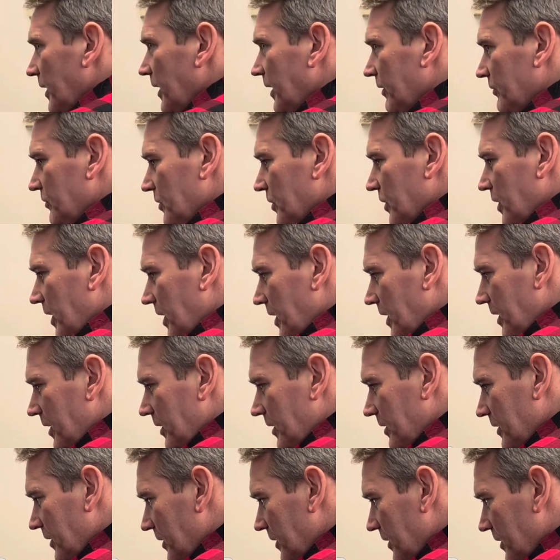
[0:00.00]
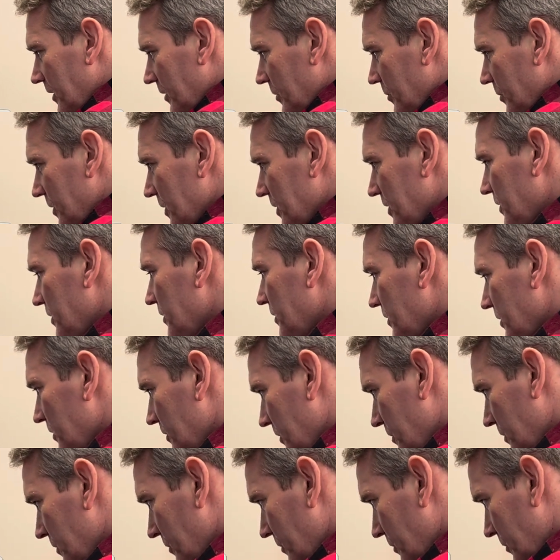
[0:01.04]
After A comes,
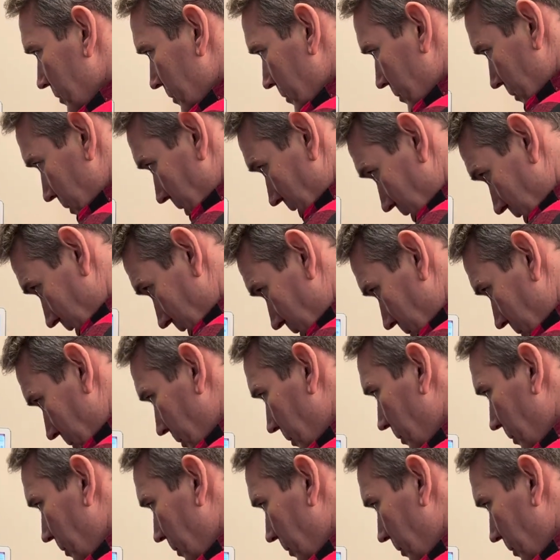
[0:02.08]
yep,